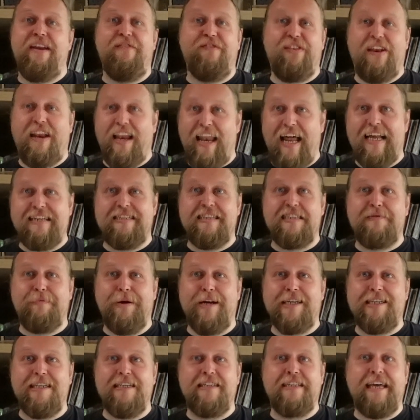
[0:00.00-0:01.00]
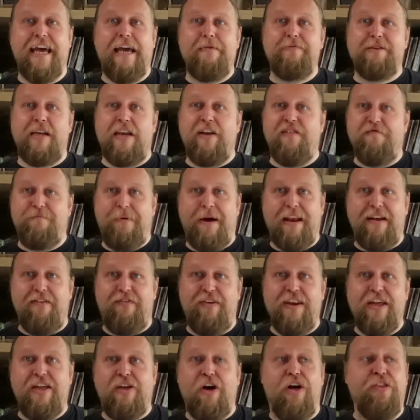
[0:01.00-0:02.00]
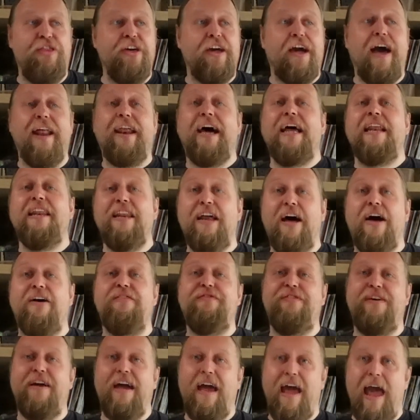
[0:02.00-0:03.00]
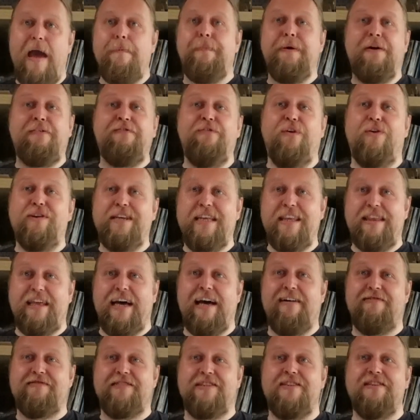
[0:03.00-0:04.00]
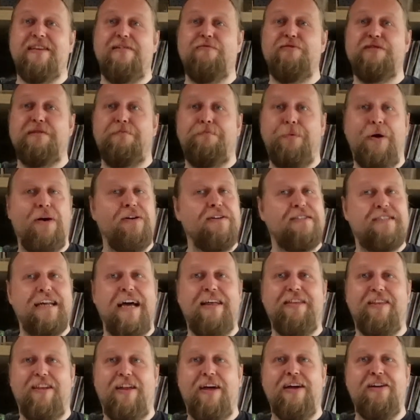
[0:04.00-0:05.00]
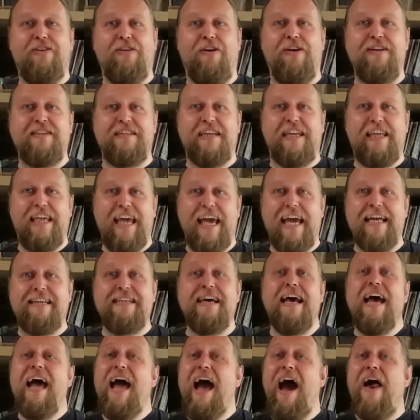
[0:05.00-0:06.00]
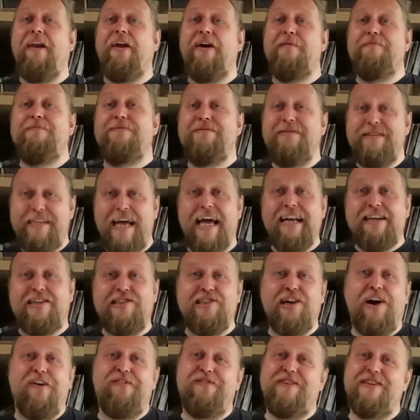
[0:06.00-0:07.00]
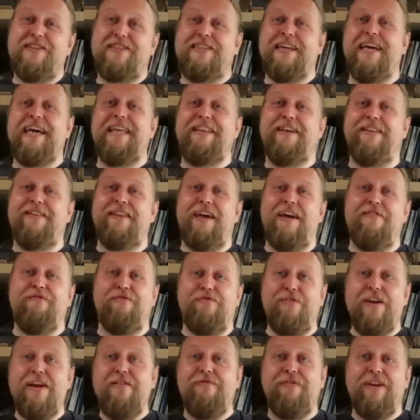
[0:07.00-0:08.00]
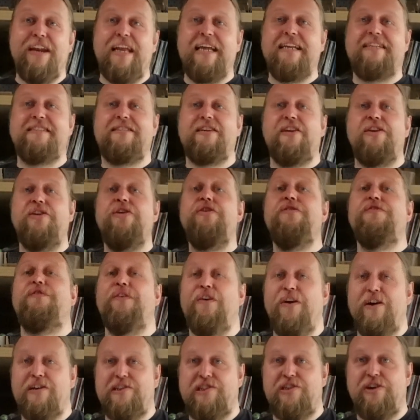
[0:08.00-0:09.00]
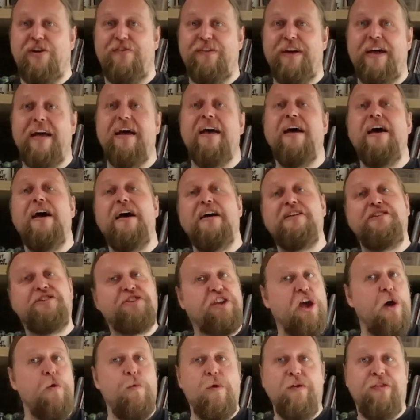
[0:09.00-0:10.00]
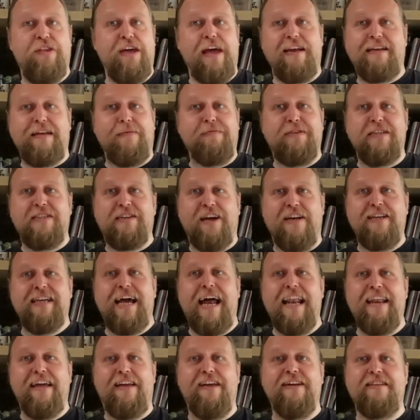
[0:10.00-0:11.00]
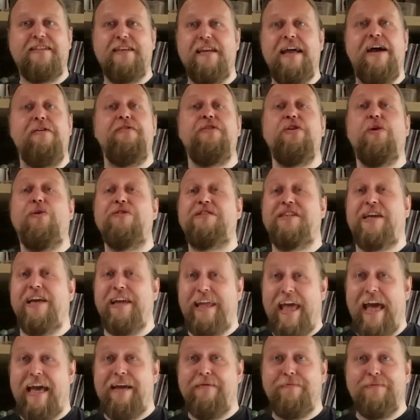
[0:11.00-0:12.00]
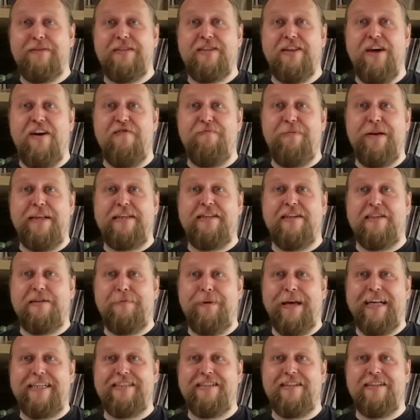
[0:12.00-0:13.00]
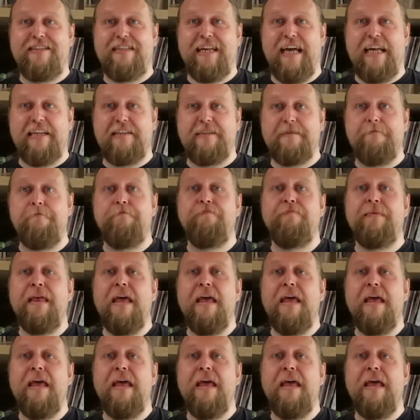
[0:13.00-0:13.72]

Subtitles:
of the classic specialist games. I love Battlefleet Gothic, and I love Epic 40,000. That was a box set that I got as a kid, and I'm dead chuffed to see that they've re-released a new version of it to go with the Adeptus Titanicus and Aeronautica games that have been such a big success.